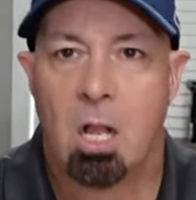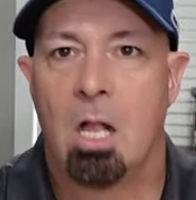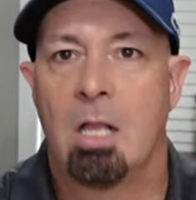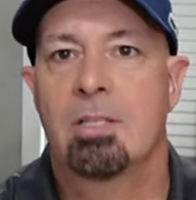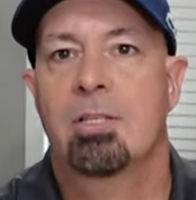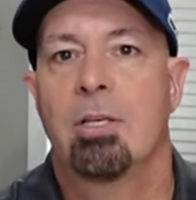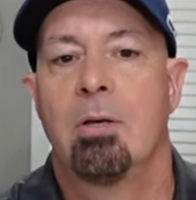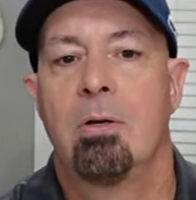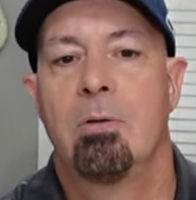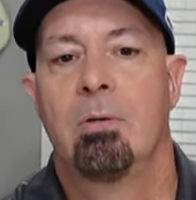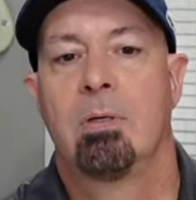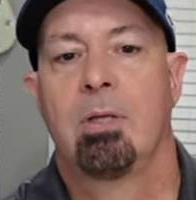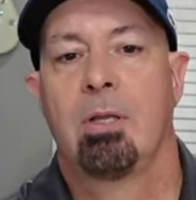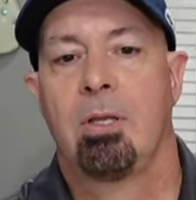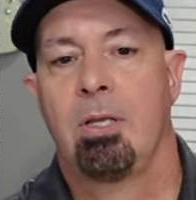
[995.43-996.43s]

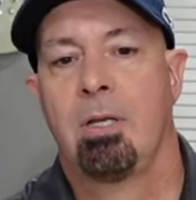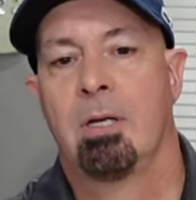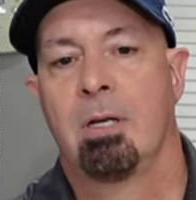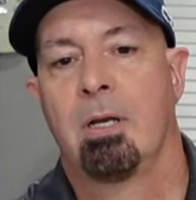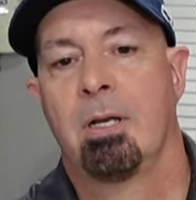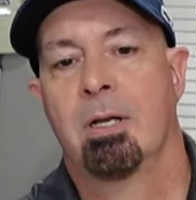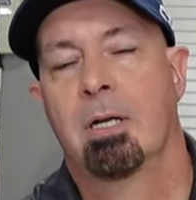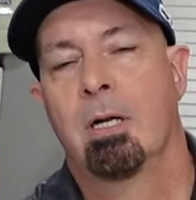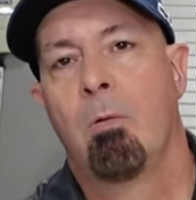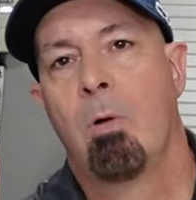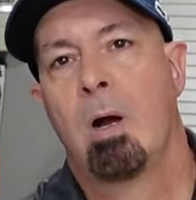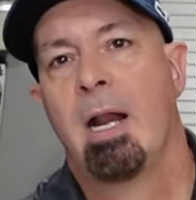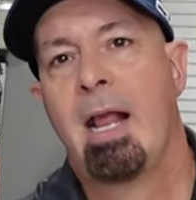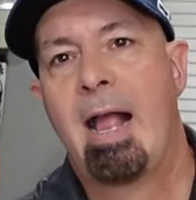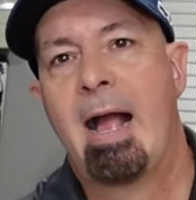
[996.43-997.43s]
Also, you're gonna
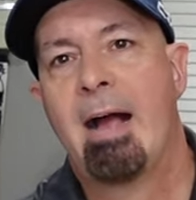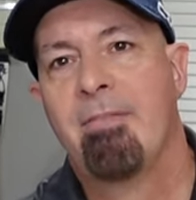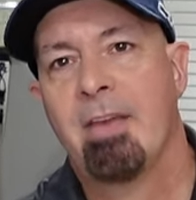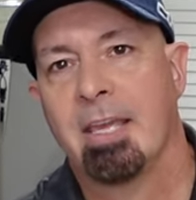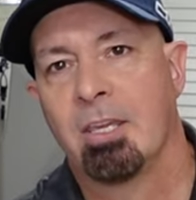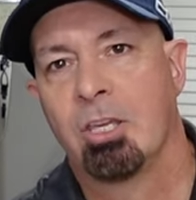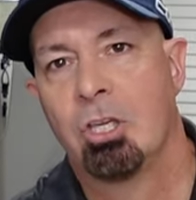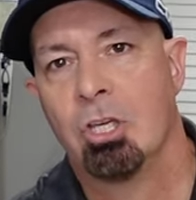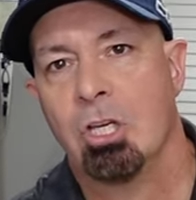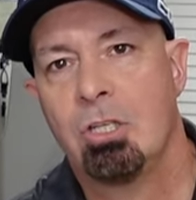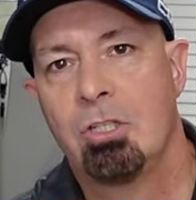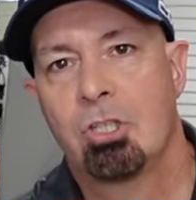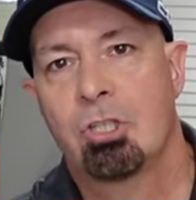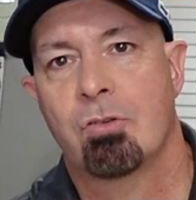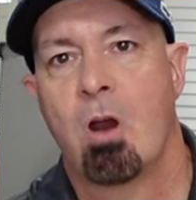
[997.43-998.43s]
wanna have a
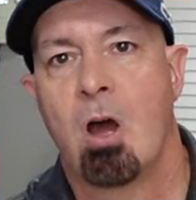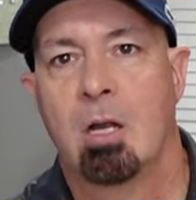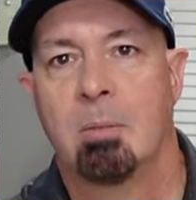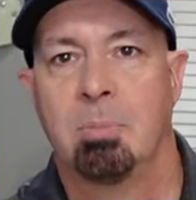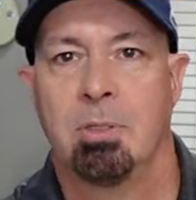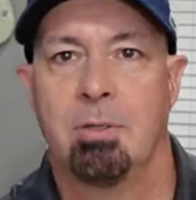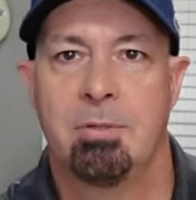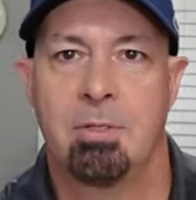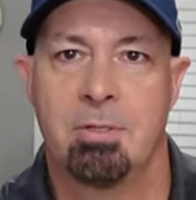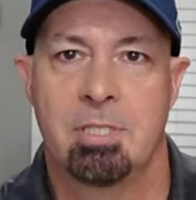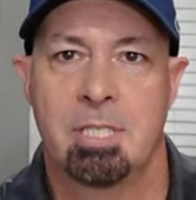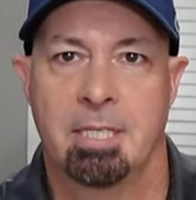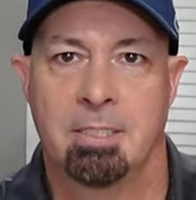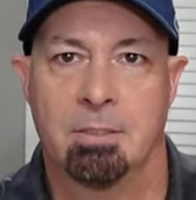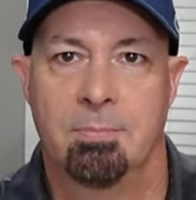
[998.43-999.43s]
good, strong
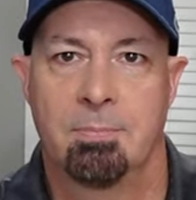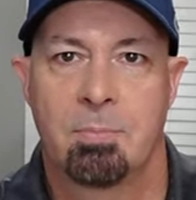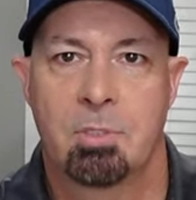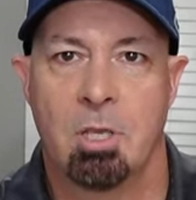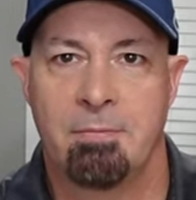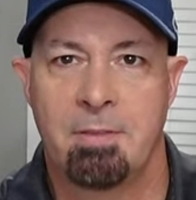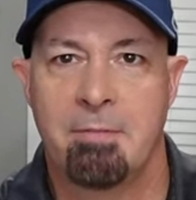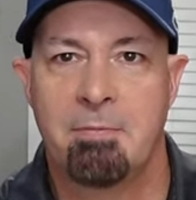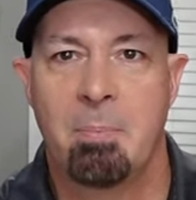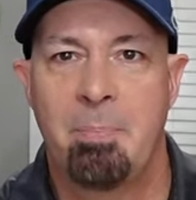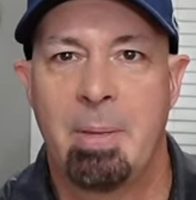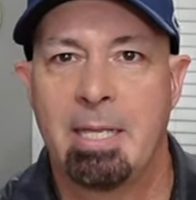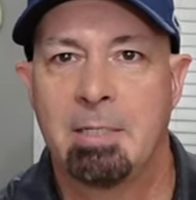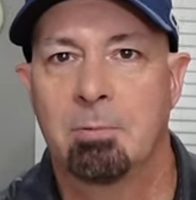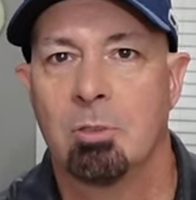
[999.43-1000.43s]
Bluetooth signal. So if you have a
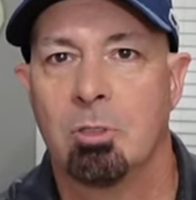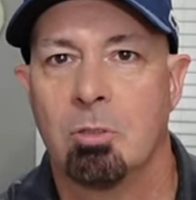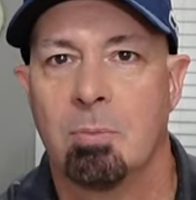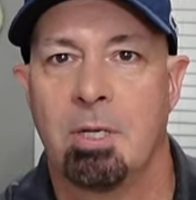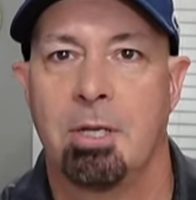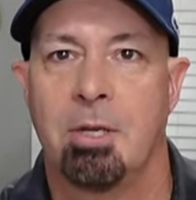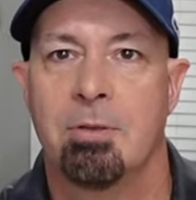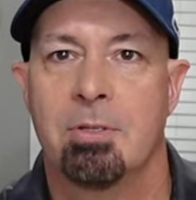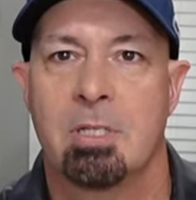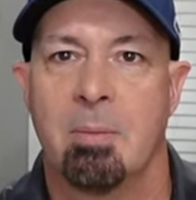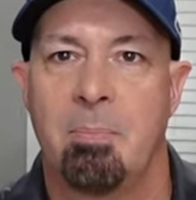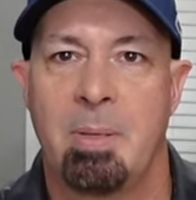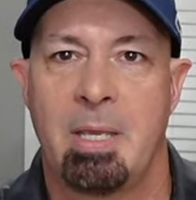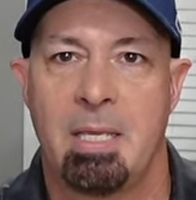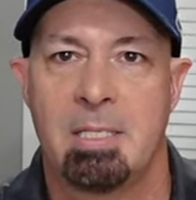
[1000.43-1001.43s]
big room and you're
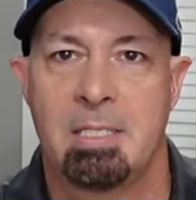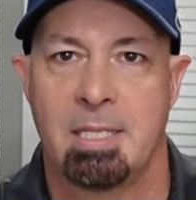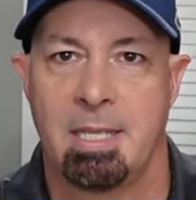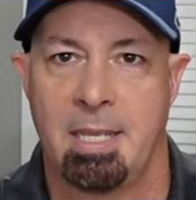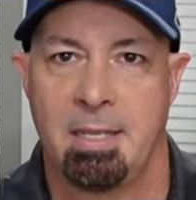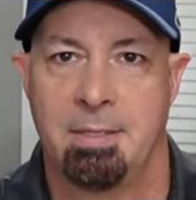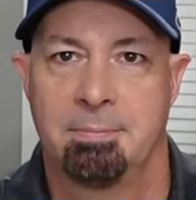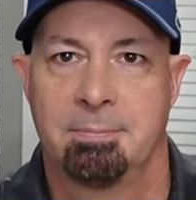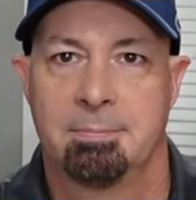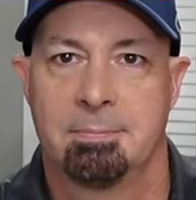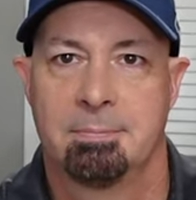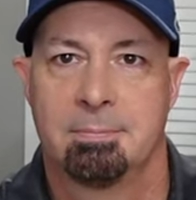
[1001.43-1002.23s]
using a PC,